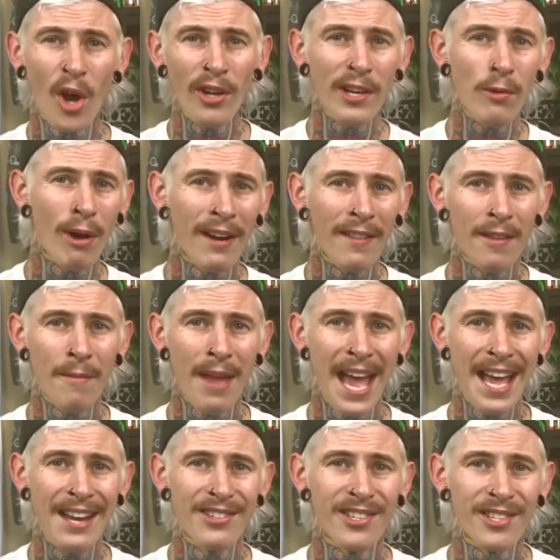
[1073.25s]
only one of them
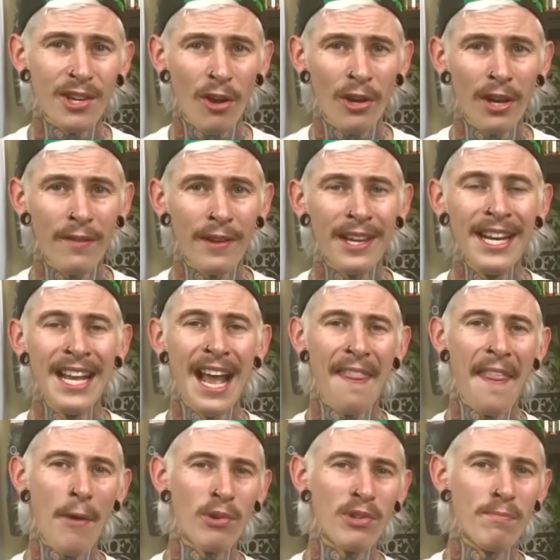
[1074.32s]
had stock of it,
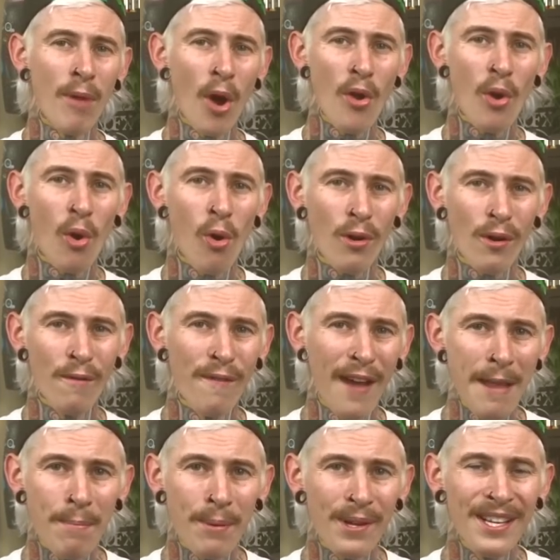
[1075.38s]
and that was Mohawk
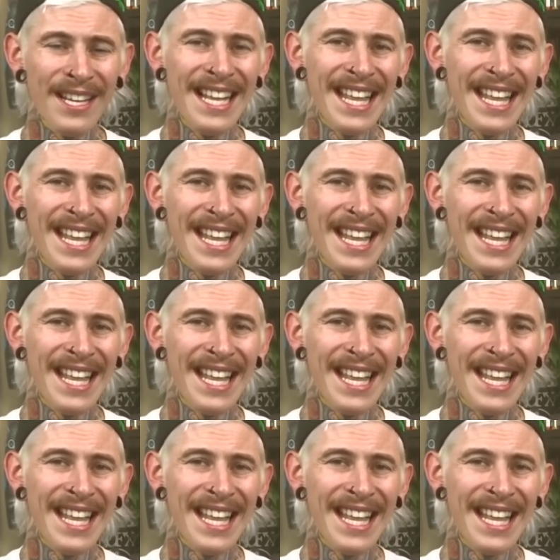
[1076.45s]
Vapor.